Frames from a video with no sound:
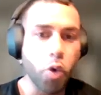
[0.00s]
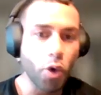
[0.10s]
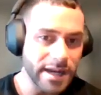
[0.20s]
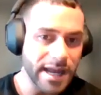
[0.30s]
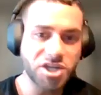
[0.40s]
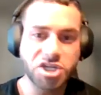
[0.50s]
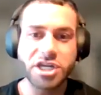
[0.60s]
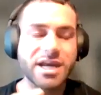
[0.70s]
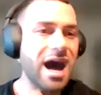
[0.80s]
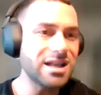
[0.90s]

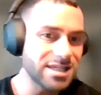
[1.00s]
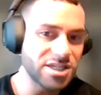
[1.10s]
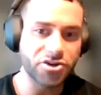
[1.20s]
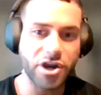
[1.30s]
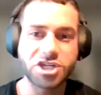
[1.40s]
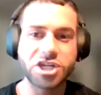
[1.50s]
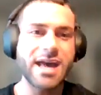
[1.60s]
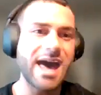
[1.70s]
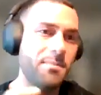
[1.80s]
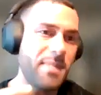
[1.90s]
coordination,
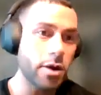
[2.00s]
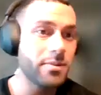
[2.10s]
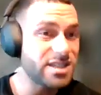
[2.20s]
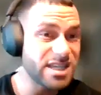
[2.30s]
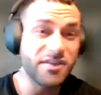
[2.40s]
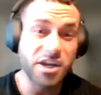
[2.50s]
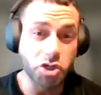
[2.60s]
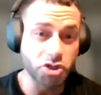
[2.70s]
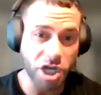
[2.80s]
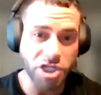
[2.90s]
concentration, and impairments even
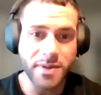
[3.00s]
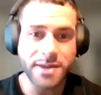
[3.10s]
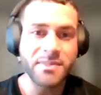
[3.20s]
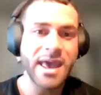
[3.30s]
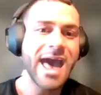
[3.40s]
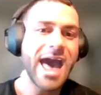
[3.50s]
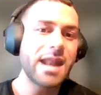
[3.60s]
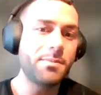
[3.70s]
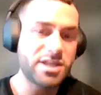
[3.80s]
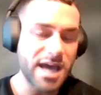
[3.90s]
in your judgment,
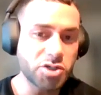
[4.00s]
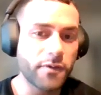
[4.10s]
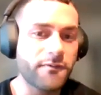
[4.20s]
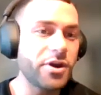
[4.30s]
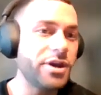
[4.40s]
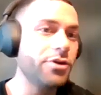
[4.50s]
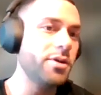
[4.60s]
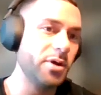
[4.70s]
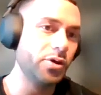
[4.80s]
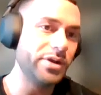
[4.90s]
and a potential for
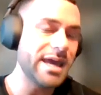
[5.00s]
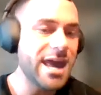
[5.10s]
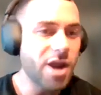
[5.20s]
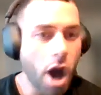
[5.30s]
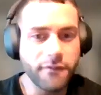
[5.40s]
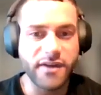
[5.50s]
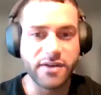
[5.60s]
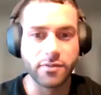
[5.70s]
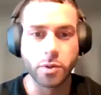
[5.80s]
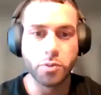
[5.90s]
irritability and
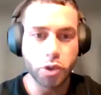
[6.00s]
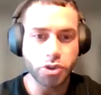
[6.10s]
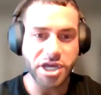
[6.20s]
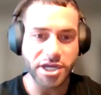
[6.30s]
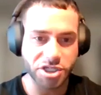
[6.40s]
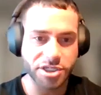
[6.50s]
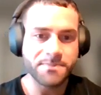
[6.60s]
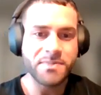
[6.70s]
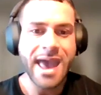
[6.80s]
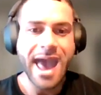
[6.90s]
unfavorable mood
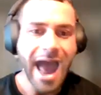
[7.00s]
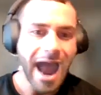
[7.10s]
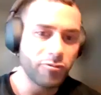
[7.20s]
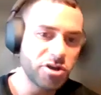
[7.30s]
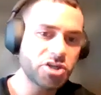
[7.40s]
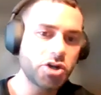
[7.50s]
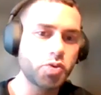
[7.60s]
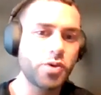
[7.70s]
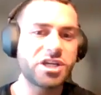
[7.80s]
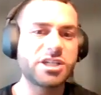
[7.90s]
changes. And
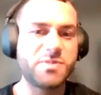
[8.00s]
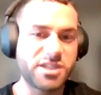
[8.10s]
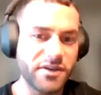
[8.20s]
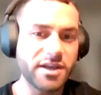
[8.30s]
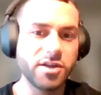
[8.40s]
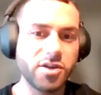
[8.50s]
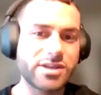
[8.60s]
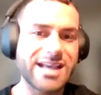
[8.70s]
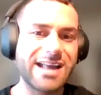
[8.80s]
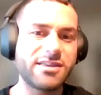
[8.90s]
research, which has specifically
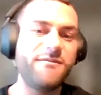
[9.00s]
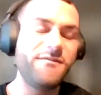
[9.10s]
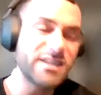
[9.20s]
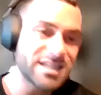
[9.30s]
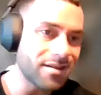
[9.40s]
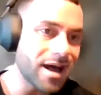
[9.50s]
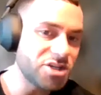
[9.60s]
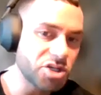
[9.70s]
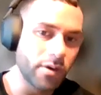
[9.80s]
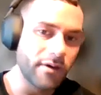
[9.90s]
looked at the
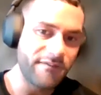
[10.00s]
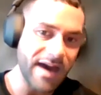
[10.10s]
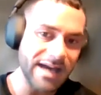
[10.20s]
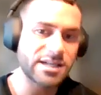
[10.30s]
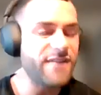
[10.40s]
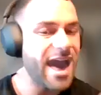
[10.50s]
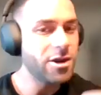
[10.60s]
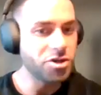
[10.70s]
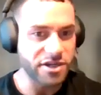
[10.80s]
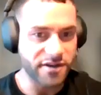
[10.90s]
physiological effects of
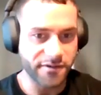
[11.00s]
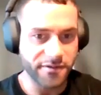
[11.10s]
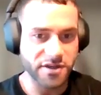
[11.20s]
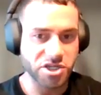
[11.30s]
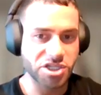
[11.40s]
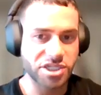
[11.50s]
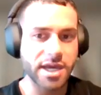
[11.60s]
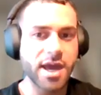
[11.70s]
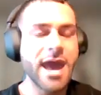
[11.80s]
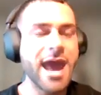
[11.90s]
energy
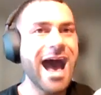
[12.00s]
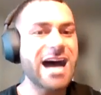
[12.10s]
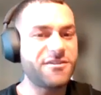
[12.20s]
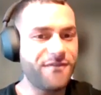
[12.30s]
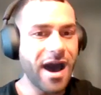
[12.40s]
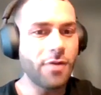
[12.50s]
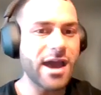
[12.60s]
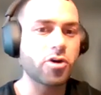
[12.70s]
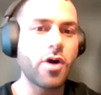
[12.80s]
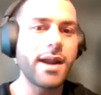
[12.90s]
deficiency, has found
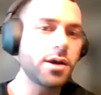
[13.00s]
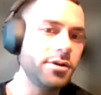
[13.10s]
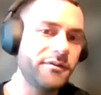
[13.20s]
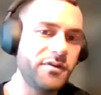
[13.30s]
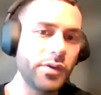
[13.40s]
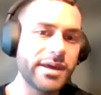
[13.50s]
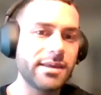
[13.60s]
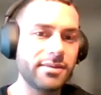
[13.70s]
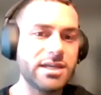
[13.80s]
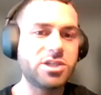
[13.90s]
that chronic underfueling
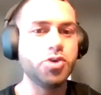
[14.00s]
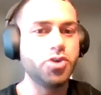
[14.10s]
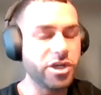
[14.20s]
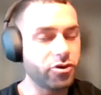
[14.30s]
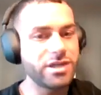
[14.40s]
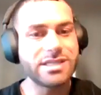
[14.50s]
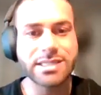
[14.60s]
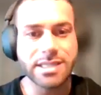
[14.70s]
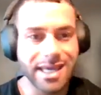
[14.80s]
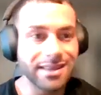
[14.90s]
can lead to
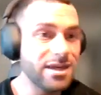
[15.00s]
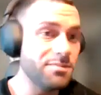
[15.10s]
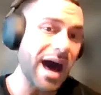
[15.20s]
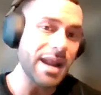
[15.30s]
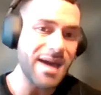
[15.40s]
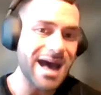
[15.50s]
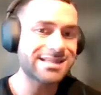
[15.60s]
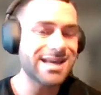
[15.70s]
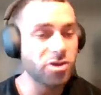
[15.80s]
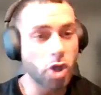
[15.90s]
decreases in lean body
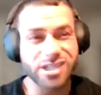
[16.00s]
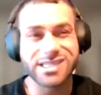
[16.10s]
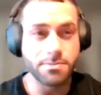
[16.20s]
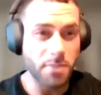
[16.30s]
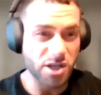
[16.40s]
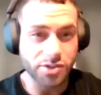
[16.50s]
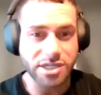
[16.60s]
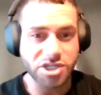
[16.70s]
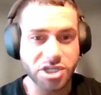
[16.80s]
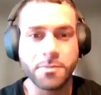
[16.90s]
mass and losses in muscle
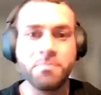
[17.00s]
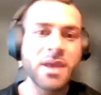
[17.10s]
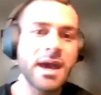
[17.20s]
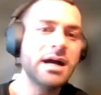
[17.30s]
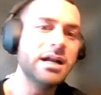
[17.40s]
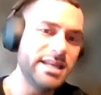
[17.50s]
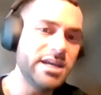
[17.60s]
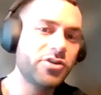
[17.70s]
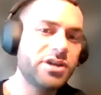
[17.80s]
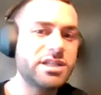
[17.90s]
tissue,
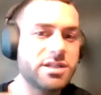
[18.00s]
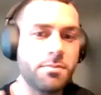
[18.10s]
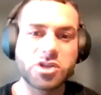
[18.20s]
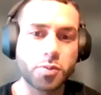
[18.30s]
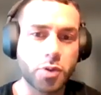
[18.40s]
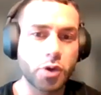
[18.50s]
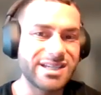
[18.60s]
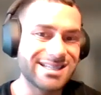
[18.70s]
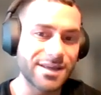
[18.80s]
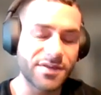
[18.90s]
decreases in muscle
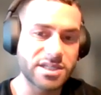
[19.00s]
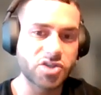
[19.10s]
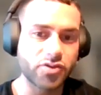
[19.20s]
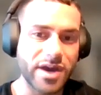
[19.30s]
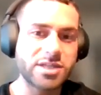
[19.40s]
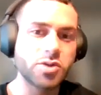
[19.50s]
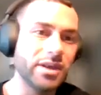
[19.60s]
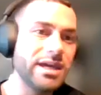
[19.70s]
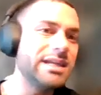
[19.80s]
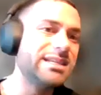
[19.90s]
protein synthesis rates,
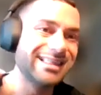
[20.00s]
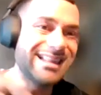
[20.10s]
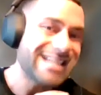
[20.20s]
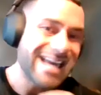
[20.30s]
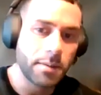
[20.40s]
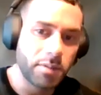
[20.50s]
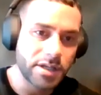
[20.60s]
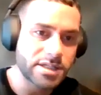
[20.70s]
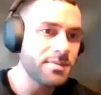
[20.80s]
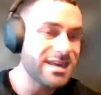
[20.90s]
leading to less
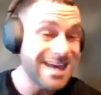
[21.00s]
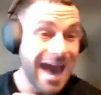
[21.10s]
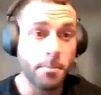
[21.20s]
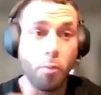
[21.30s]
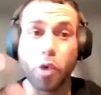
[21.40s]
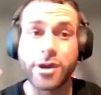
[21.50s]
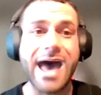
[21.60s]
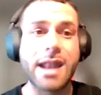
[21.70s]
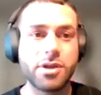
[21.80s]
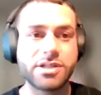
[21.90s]
anabolism, yet more
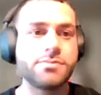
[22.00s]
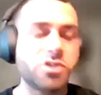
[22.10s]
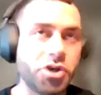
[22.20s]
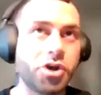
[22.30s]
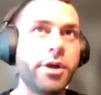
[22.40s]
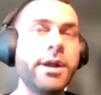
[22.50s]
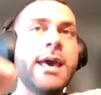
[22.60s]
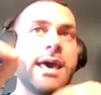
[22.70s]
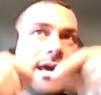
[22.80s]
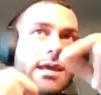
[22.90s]
catabolism. So you're
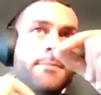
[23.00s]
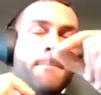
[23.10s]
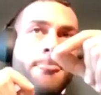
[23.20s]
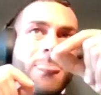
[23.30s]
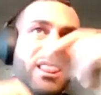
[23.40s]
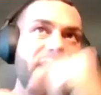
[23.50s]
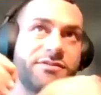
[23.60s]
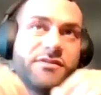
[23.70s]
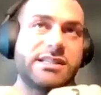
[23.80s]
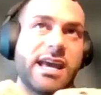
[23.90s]
in
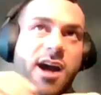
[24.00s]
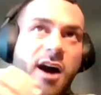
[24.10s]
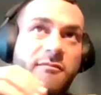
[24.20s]
less of a state